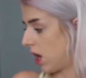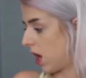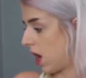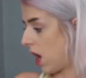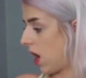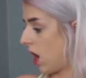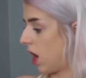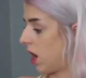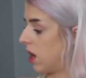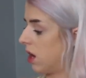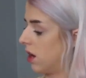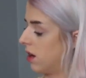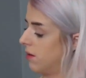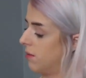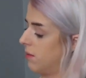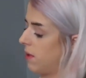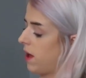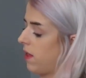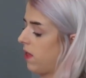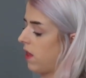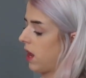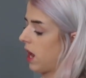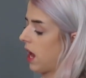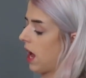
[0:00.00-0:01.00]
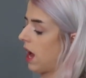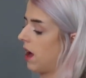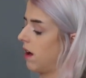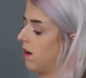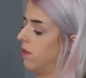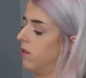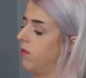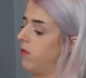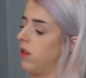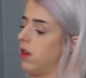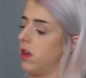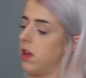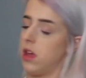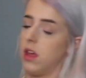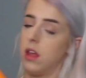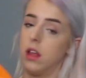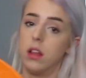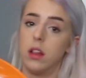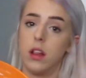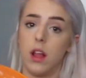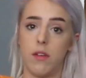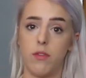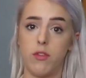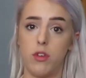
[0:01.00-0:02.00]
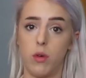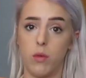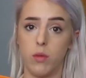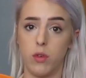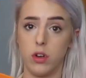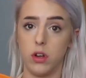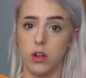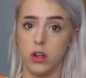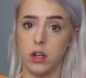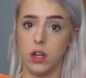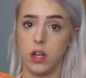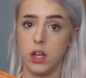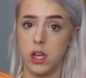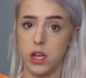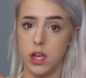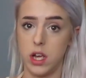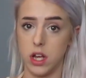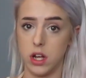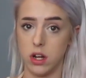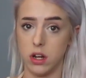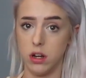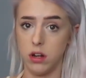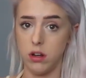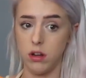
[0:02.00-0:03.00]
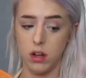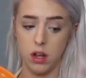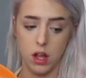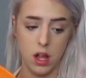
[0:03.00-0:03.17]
And then I have the leftover here.